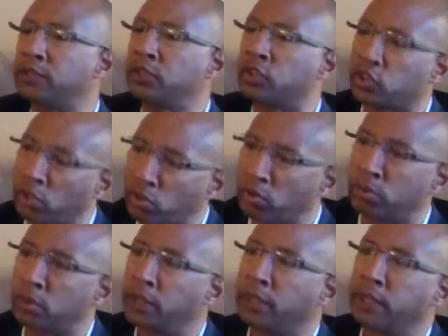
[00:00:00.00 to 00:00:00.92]

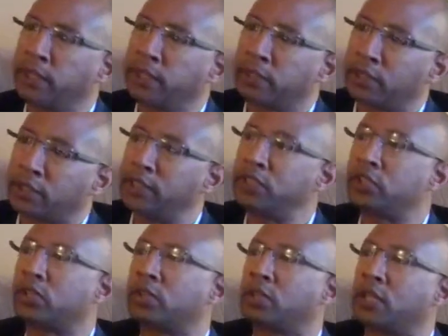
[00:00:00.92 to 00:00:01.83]
So
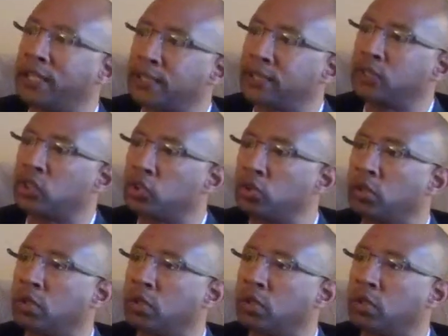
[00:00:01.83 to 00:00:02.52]
these are lessons you